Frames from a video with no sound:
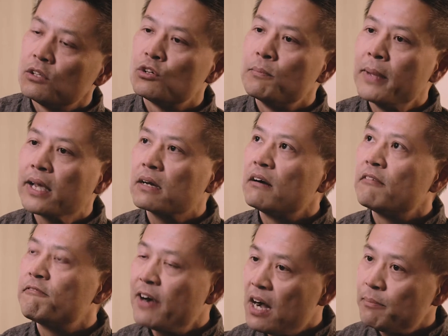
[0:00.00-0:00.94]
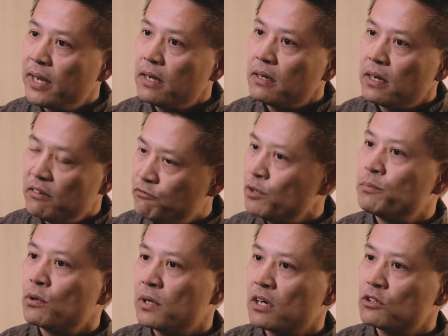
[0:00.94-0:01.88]
to make farming and food
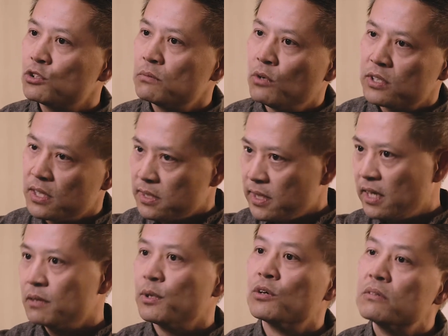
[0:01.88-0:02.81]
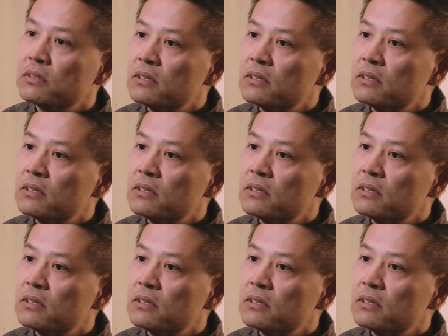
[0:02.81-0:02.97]
production more sustainable.